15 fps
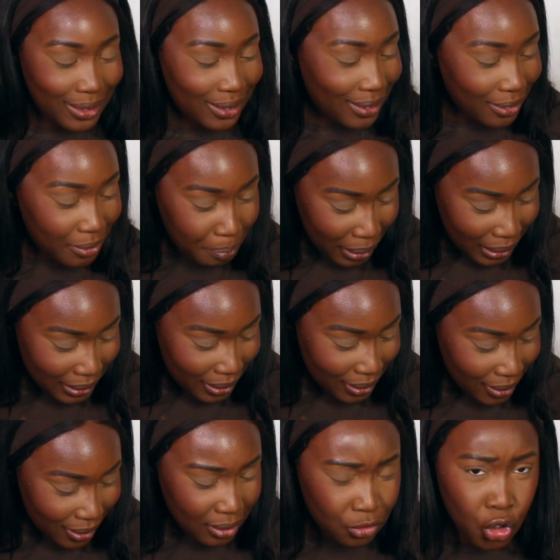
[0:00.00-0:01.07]
this
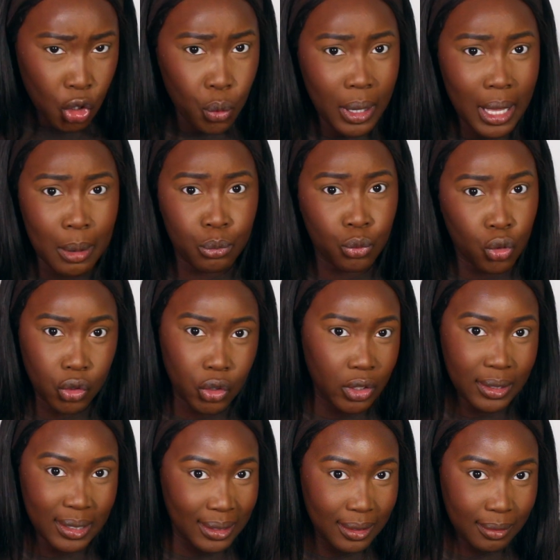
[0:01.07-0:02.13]
palette, there's no way I'm not
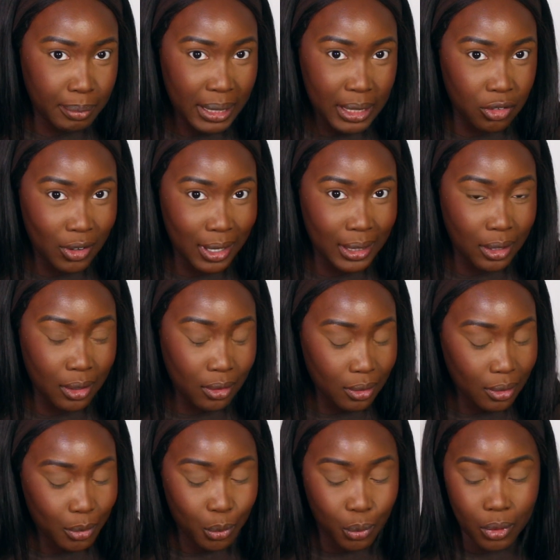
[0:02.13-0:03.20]
using this palette right
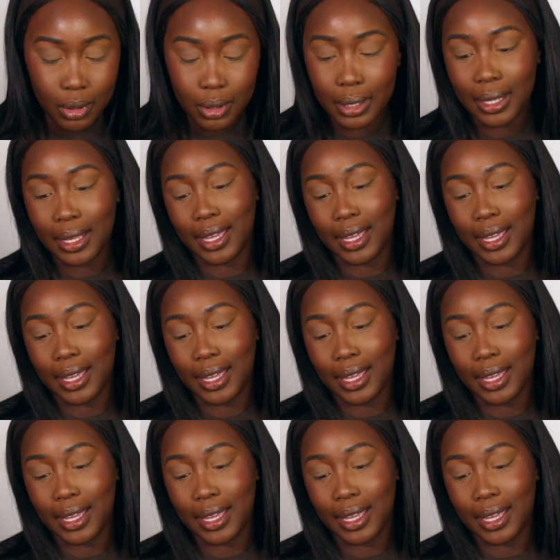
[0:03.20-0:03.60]
now. What?